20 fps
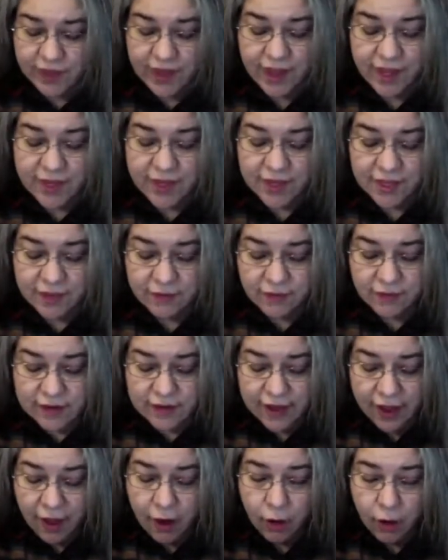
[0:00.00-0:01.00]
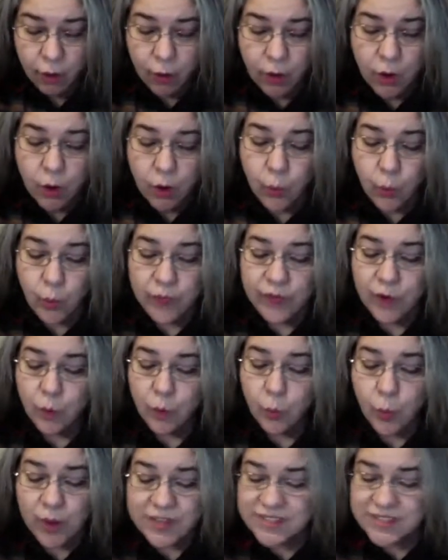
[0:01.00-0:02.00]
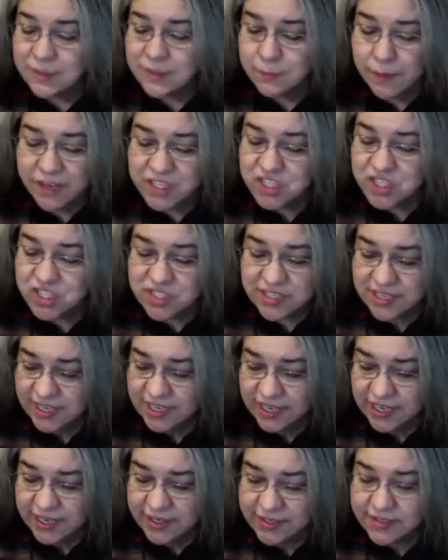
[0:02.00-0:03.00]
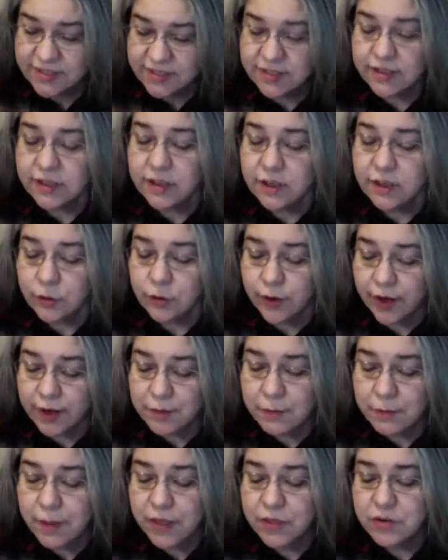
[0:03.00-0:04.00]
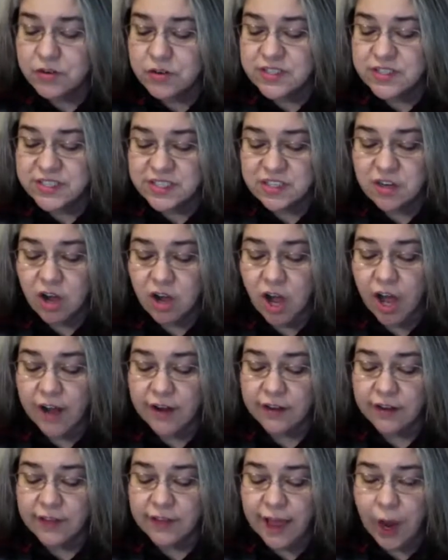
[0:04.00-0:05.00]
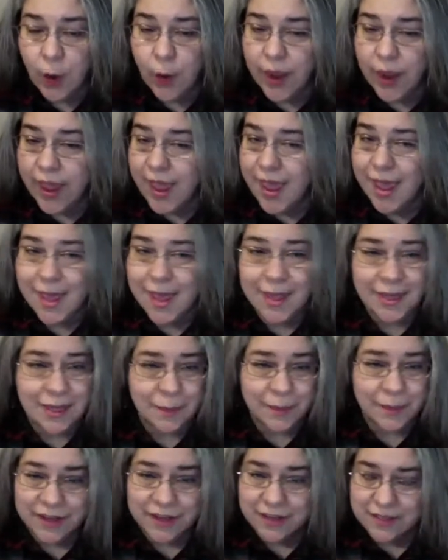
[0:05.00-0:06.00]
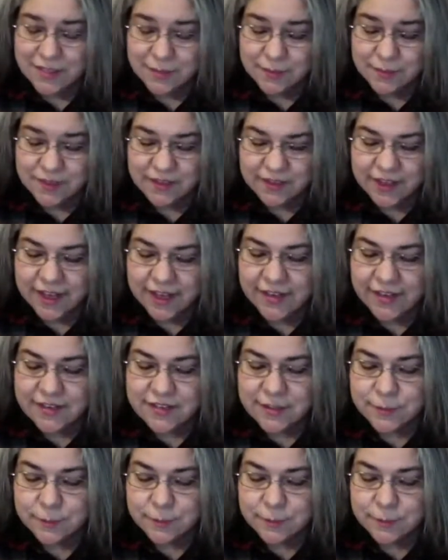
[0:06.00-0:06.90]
and even now, when there wasn't much to eat, grandmother did not allow anybody to be late.